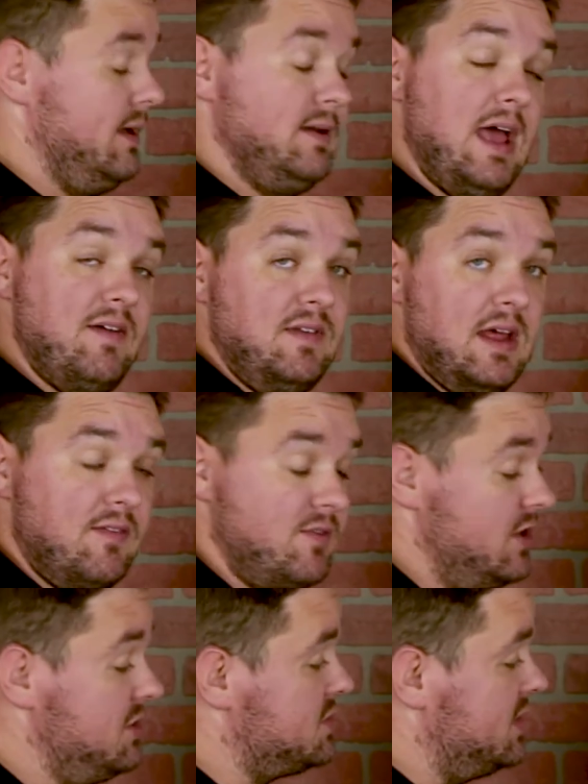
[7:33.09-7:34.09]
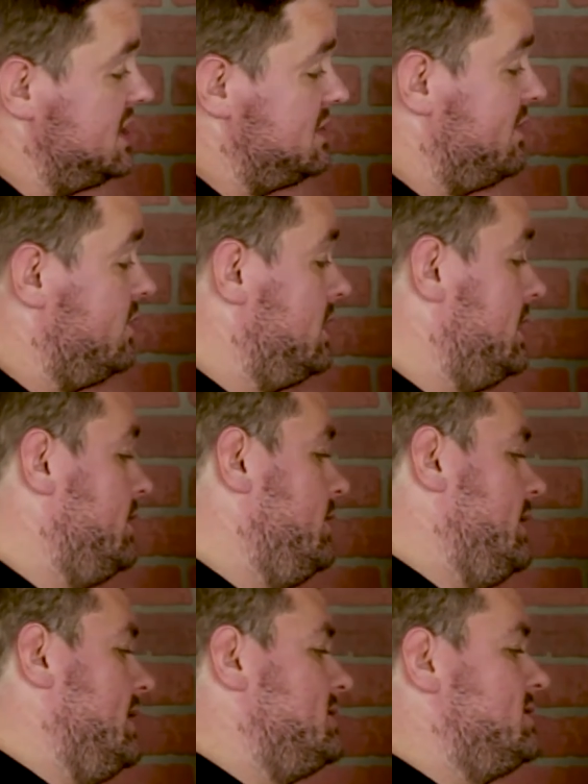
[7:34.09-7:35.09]
Haven't ever used one of these before, I don't know
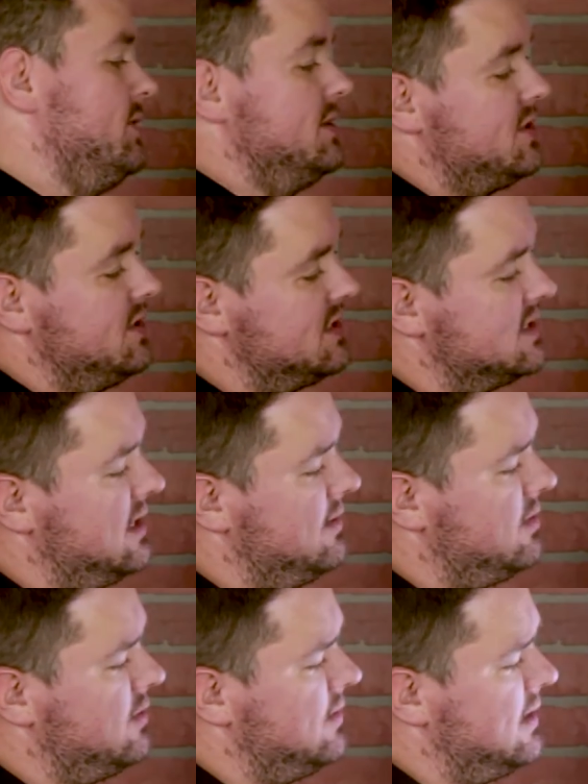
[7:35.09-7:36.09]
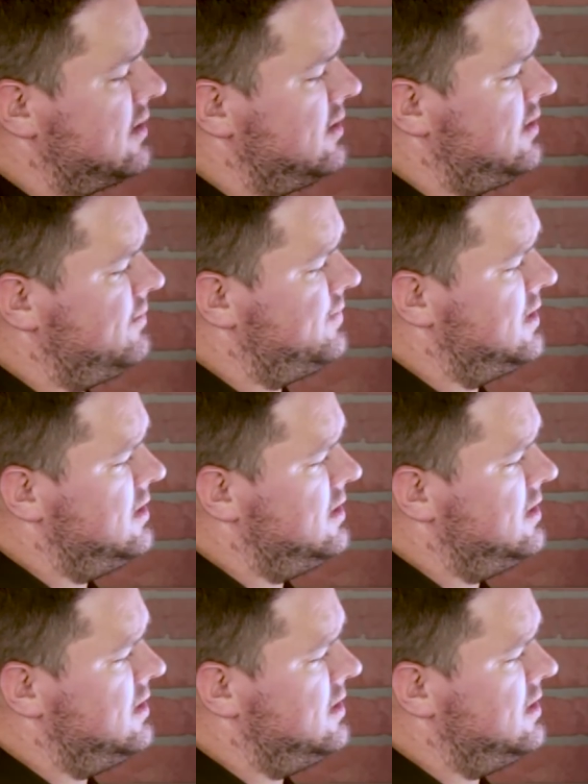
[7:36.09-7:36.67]
yet. So let's turn this guy all the way back on.